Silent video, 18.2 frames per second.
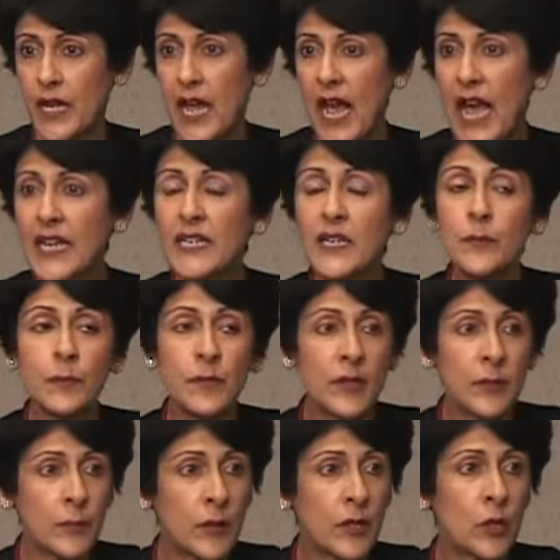and in
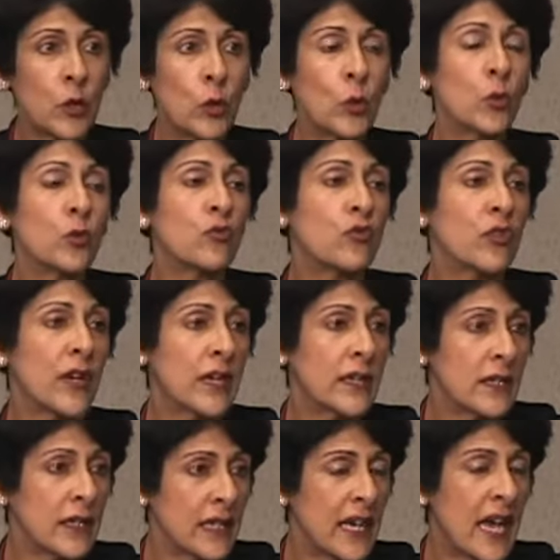people who
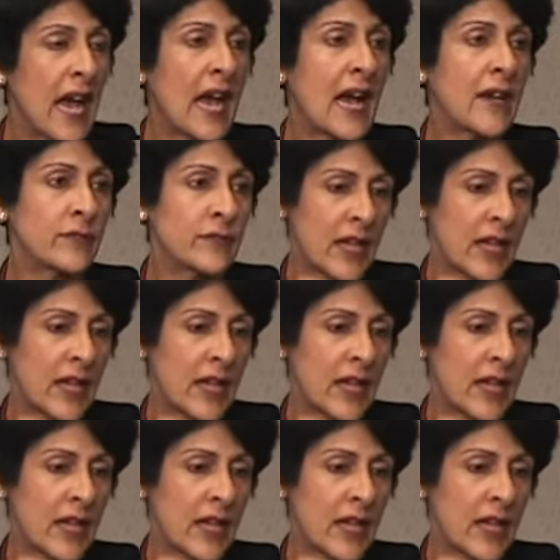really have